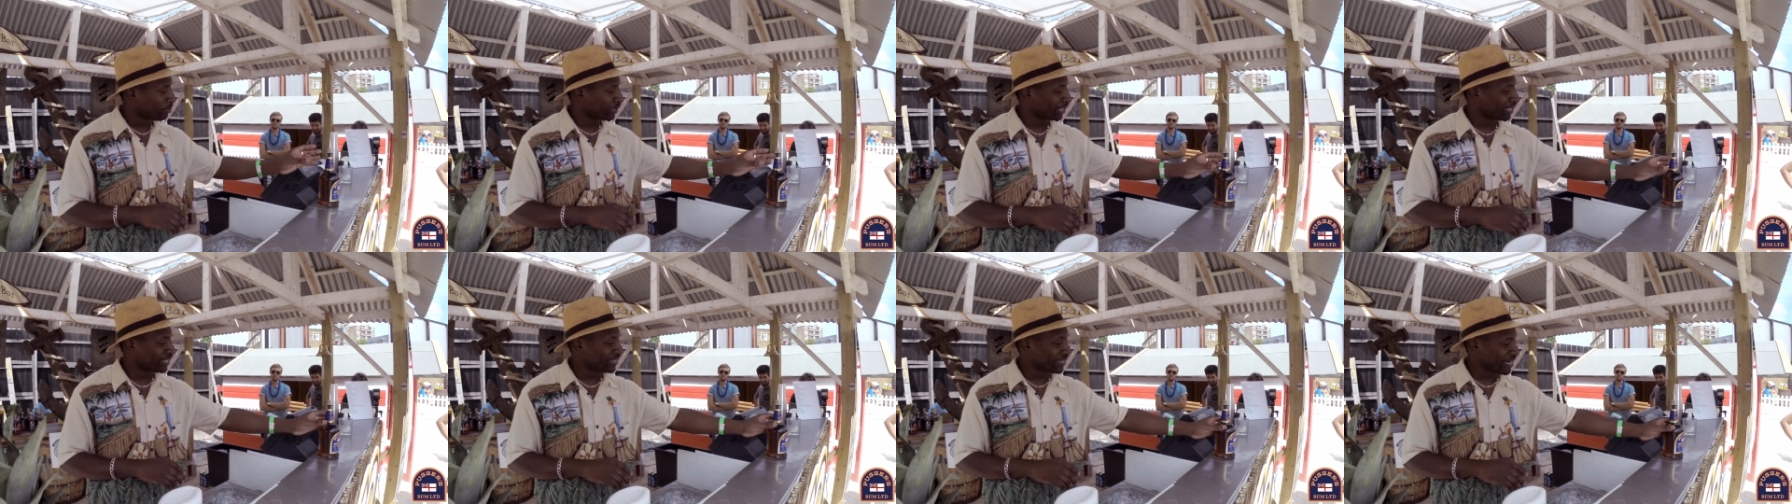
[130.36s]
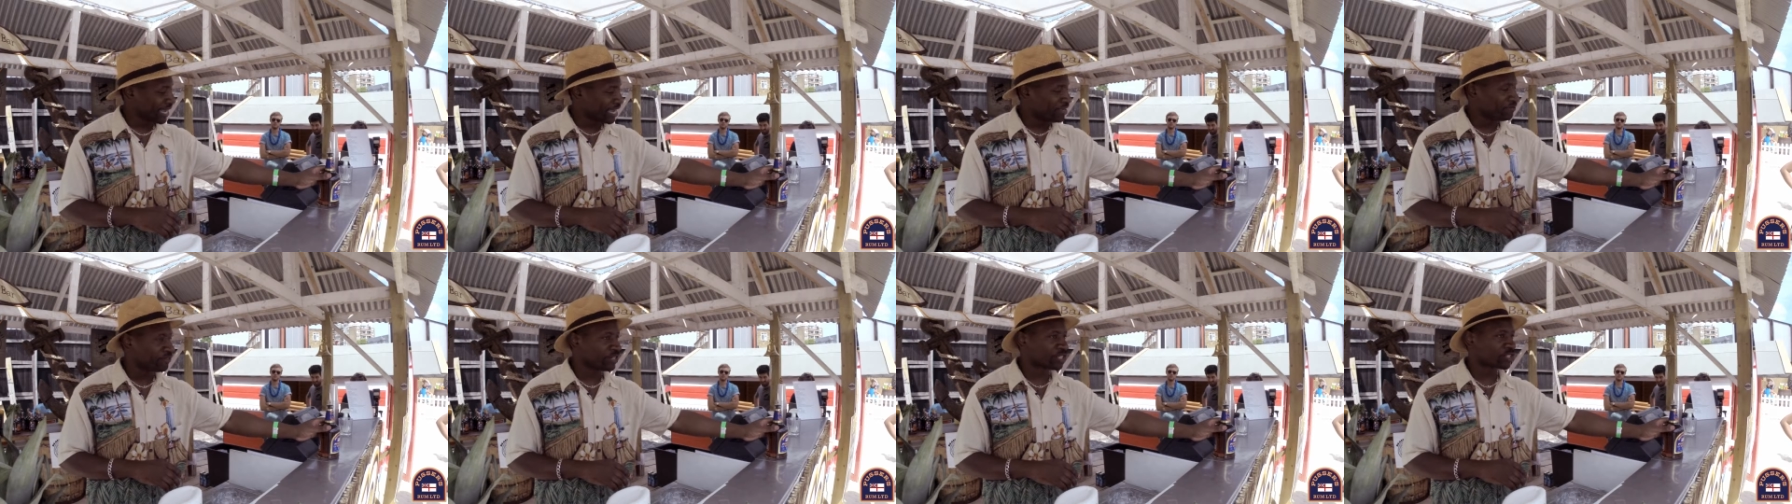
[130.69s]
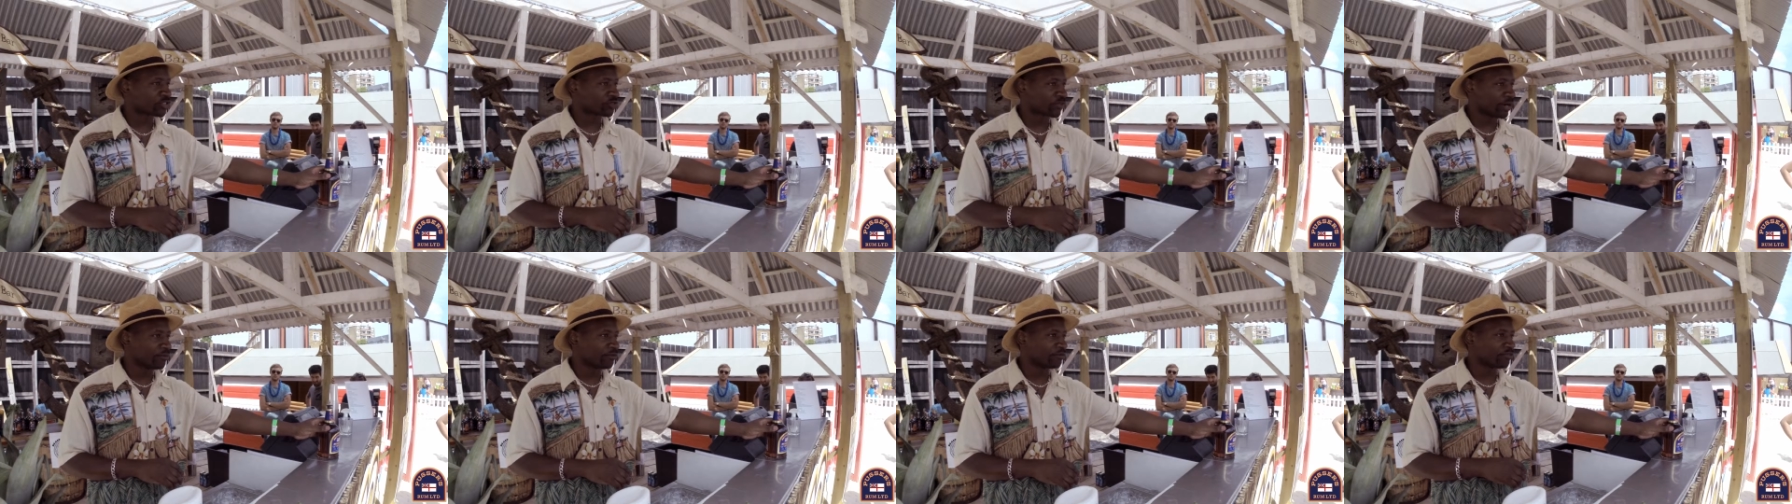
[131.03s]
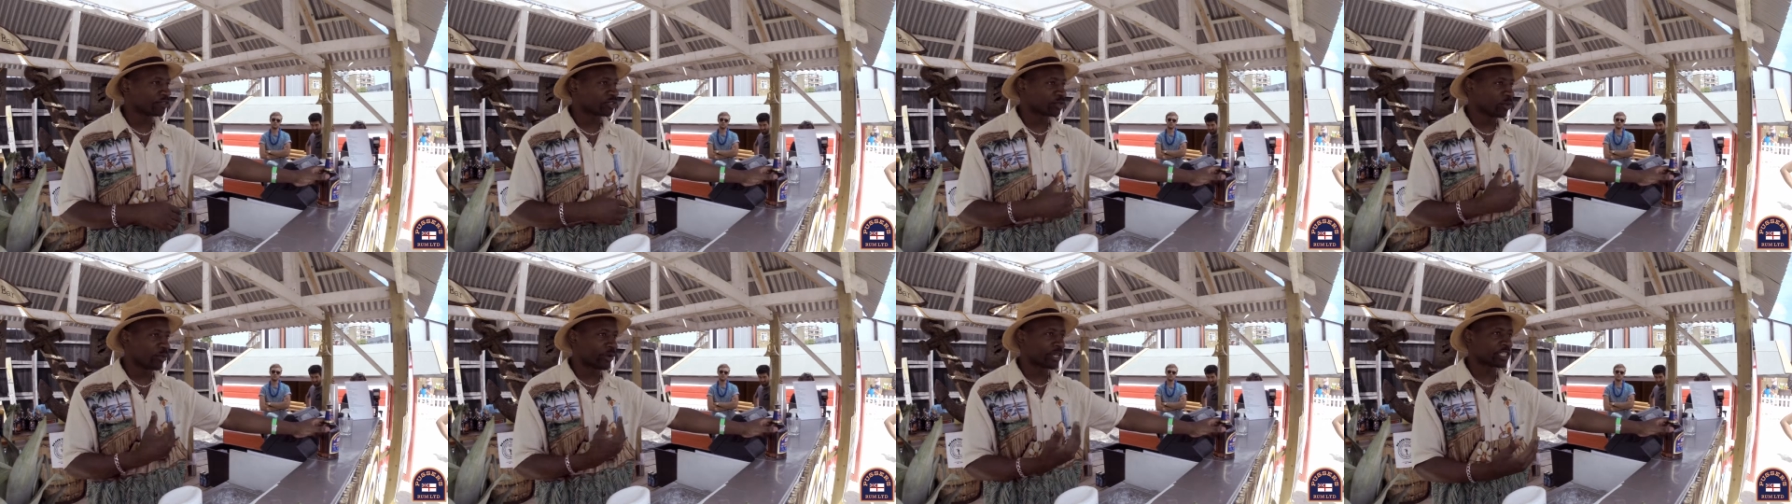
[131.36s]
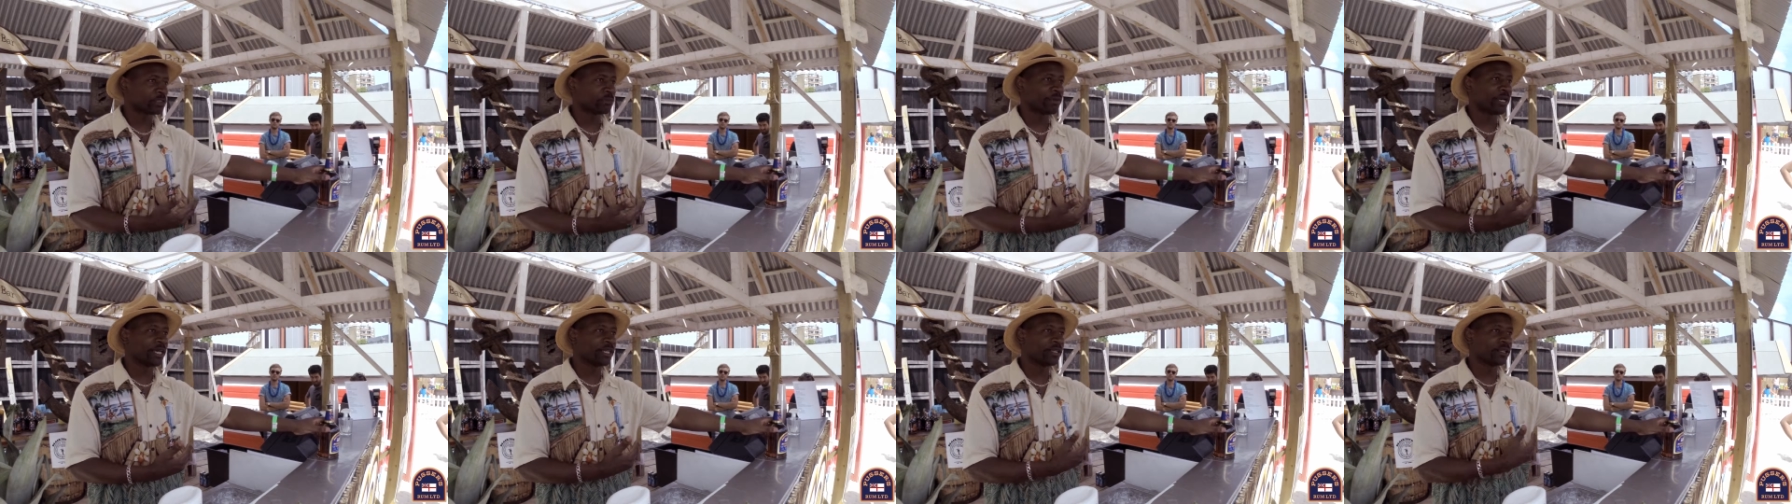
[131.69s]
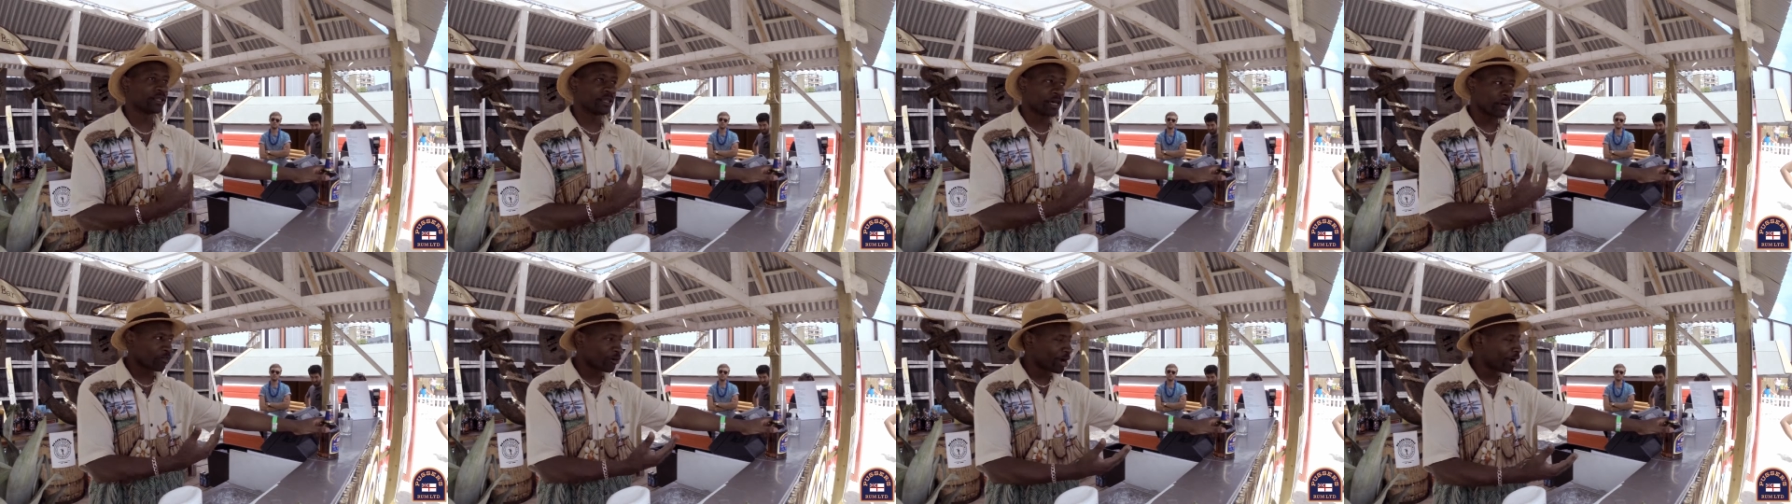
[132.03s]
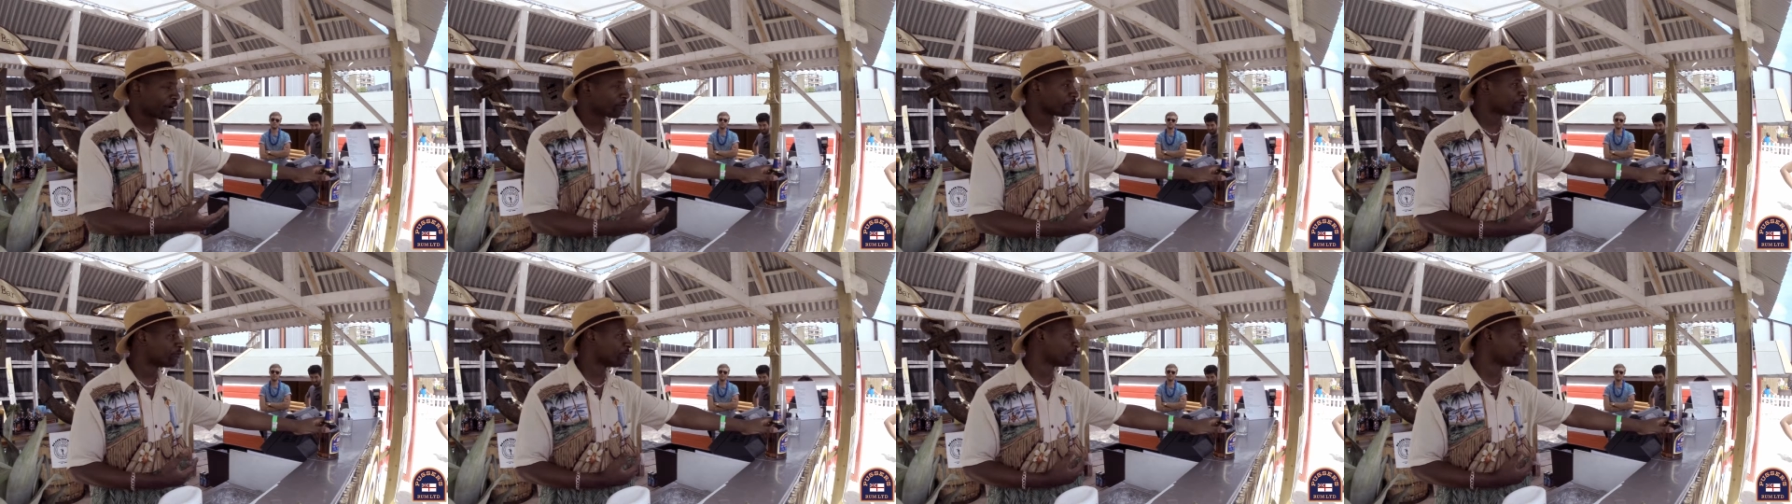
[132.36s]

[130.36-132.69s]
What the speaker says: but the Navy Strength has always been around